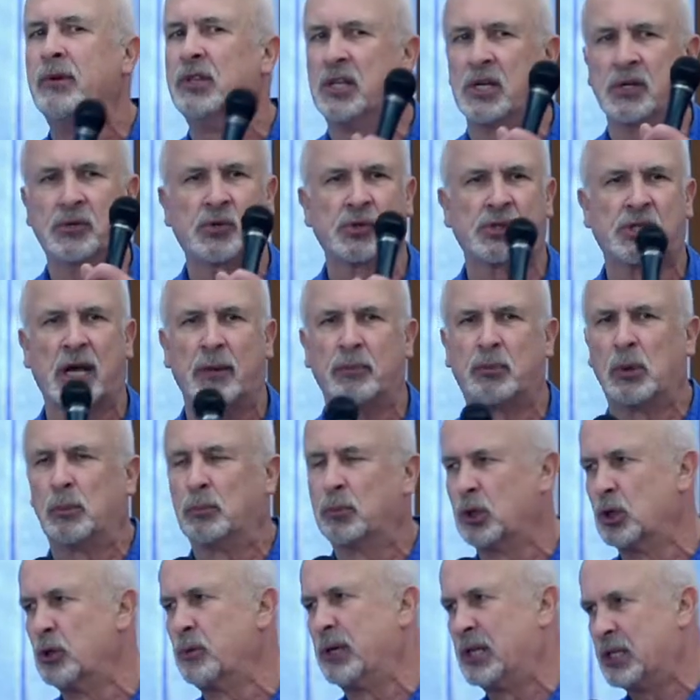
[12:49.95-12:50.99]
and this was up at
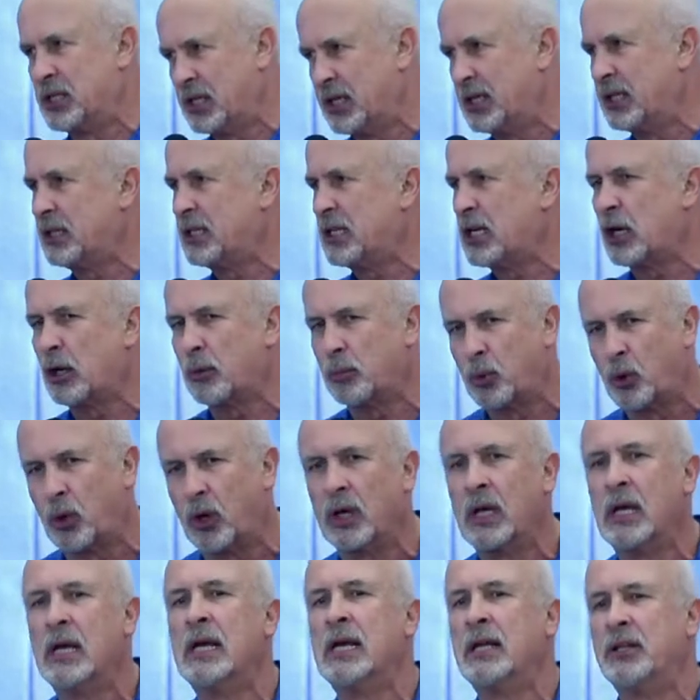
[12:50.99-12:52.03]
Bloomington at the airport.
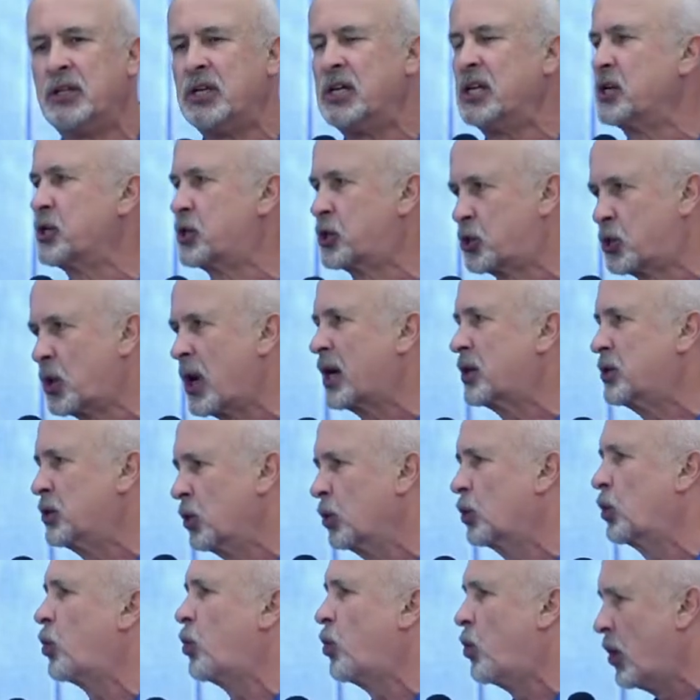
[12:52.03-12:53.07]
The
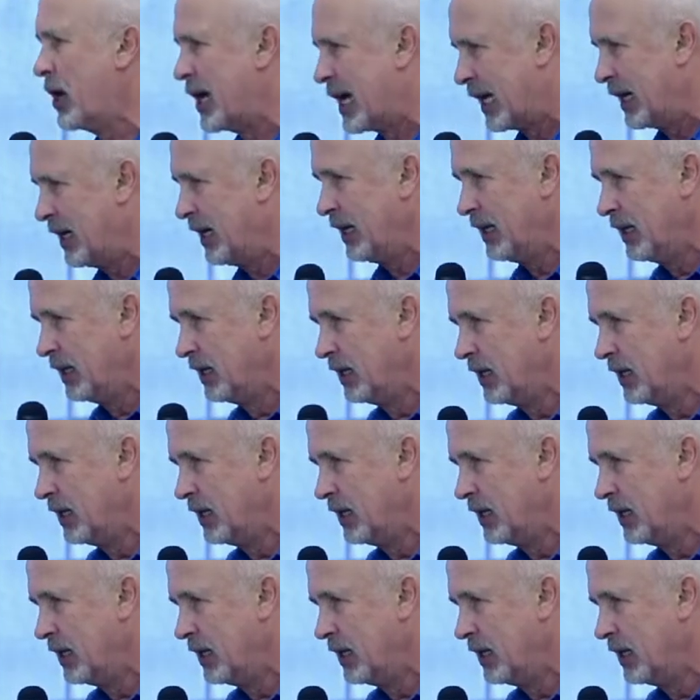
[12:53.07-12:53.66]
instructor quit.